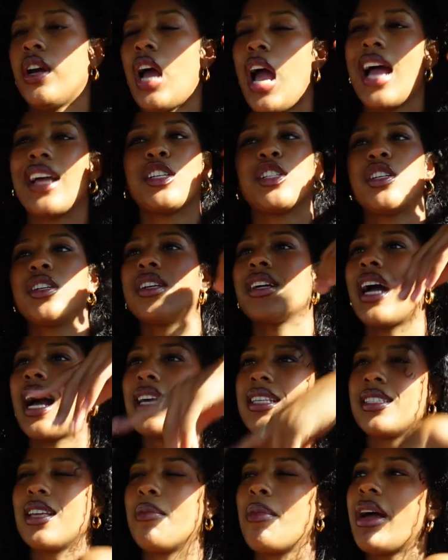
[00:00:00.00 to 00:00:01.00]
I should have
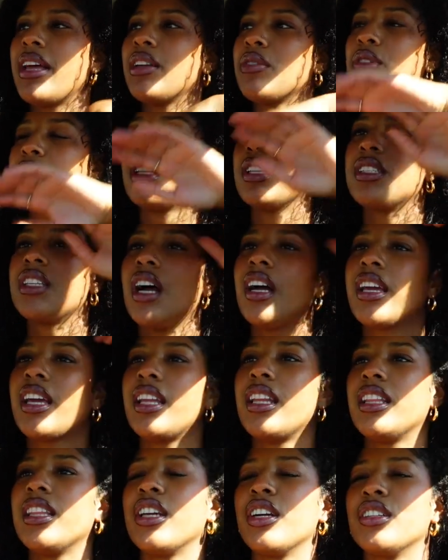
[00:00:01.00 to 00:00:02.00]
got some. There was a
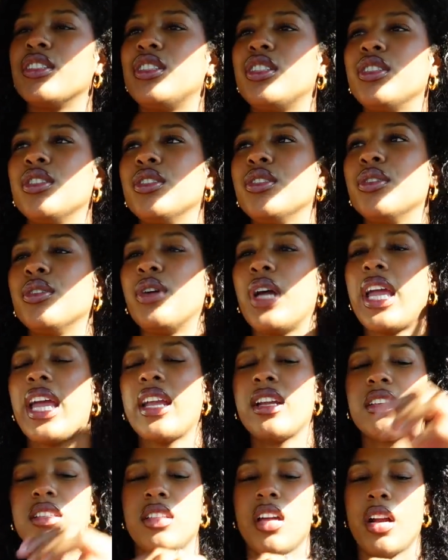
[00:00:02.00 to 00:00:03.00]
Dunkin' in there too,
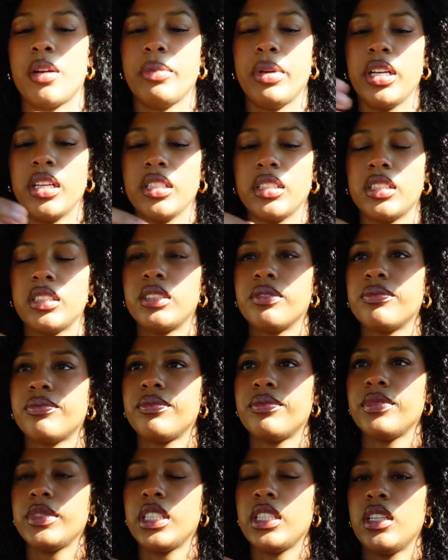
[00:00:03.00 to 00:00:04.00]
and a
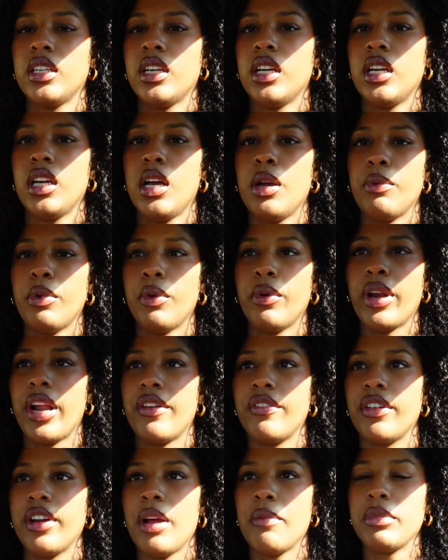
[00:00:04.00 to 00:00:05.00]
Starbucks.
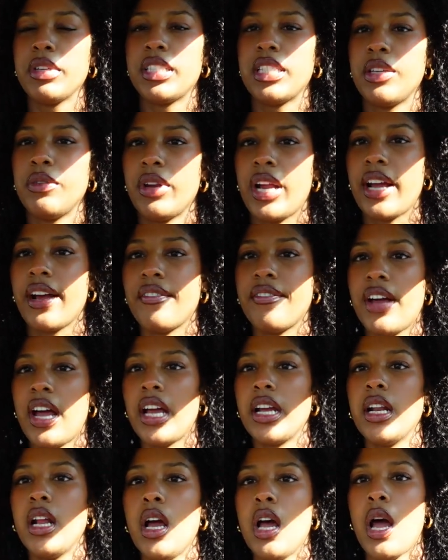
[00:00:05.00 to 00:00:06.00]
Whatever, I'm gonna see what I can
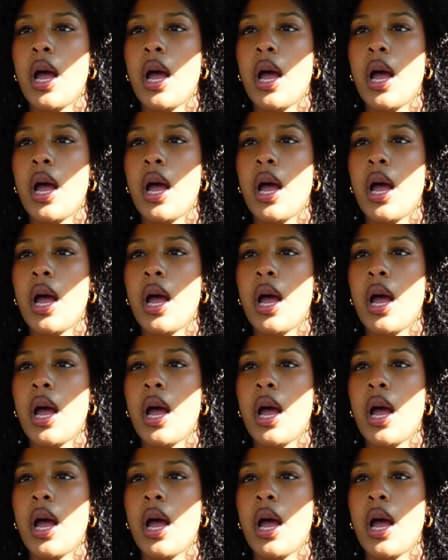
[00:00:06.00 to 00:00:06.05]
find.